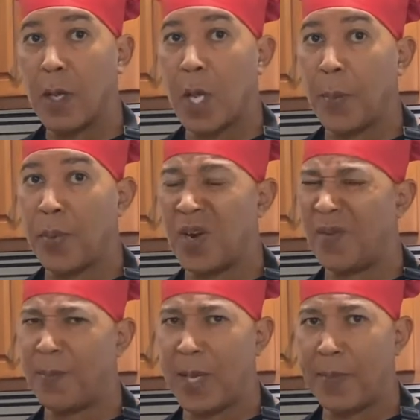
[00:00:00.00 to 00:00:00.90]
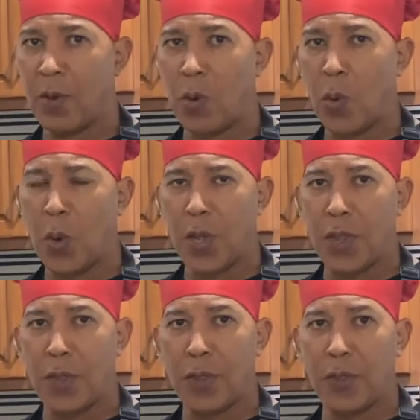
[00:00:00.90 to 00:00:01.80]
I'll put it maybe on
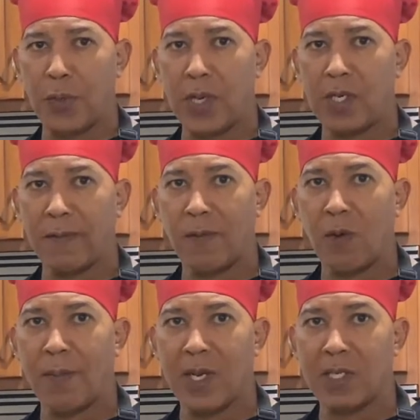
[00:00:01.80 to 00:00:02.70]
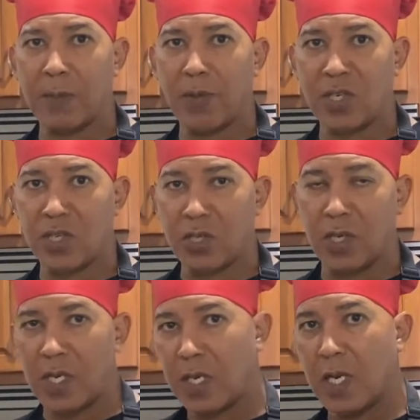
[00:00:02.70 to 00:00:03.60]
3 to 4 minutes of pressure
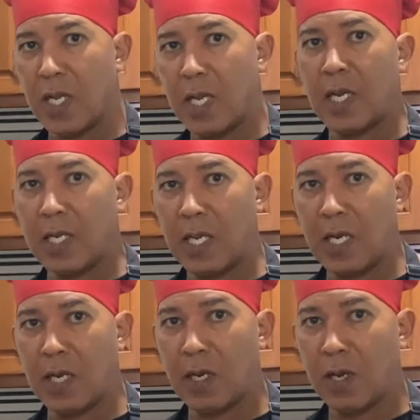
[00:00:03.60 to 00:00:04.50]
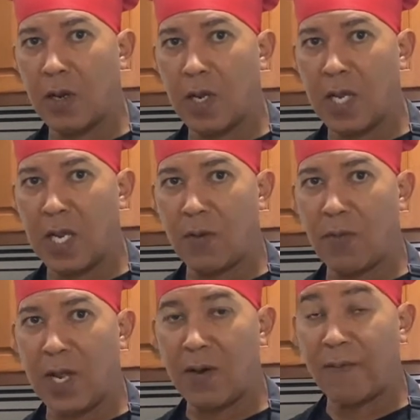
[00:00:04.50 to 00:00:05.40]
cooking to get it
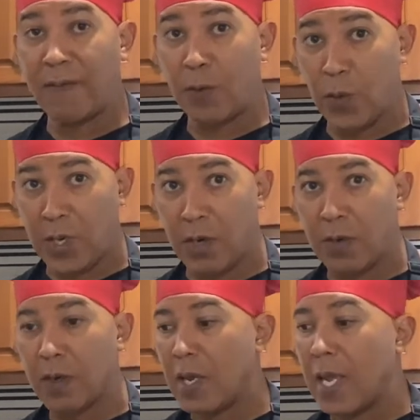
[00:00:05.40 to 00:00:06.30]
ready quicker.